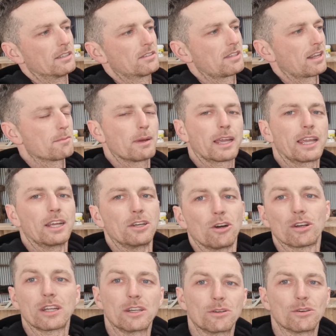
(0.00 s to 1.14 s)
started making a
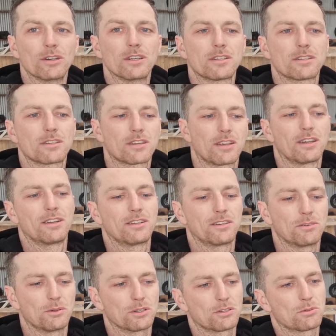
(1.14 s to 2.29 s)
knocking noise,
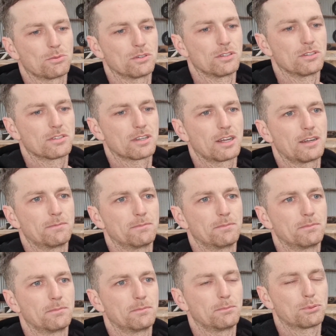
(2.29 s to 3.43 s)
which was
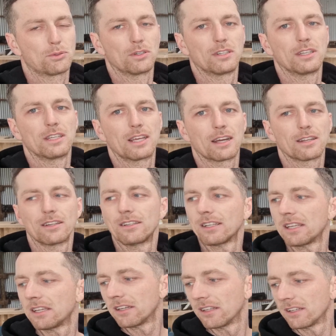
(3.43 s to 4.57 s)
pretty gutting to
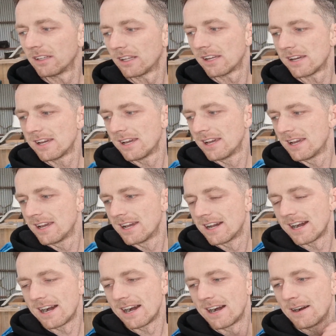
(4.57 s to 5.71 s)
hear.
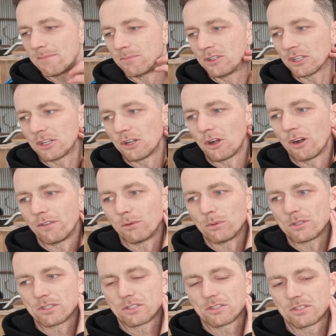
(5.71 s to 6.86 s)
Didn't know if it
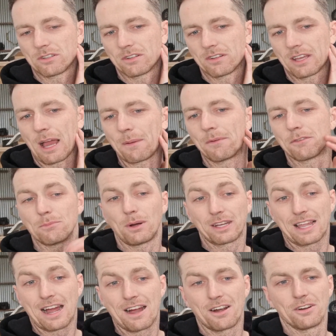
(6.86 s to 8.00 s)
was coming from my
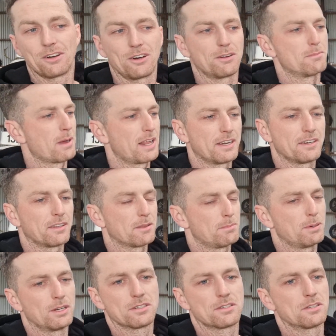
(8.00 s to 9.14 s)
car or not. Made it into the
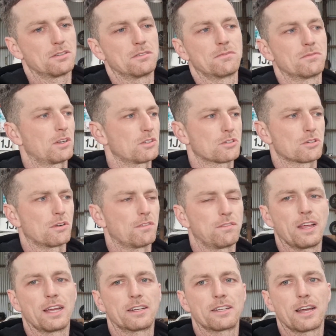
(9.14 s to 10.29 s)
pits, and I just got
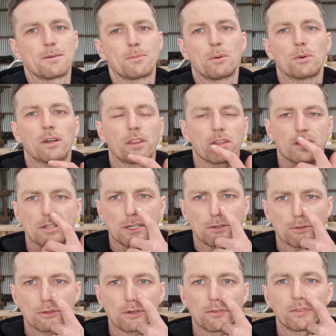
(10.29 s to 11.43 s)
flagged down by one of the
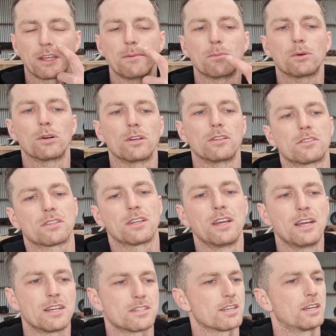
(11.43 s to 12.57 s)
Central Drift Team boys
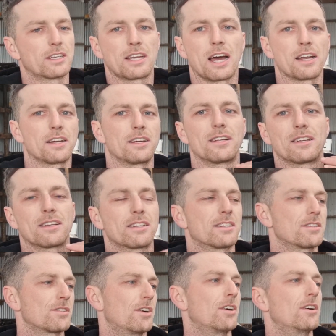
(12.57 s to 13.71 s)
saying cut it.
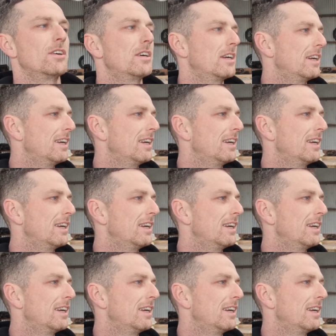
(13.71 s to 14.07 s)
So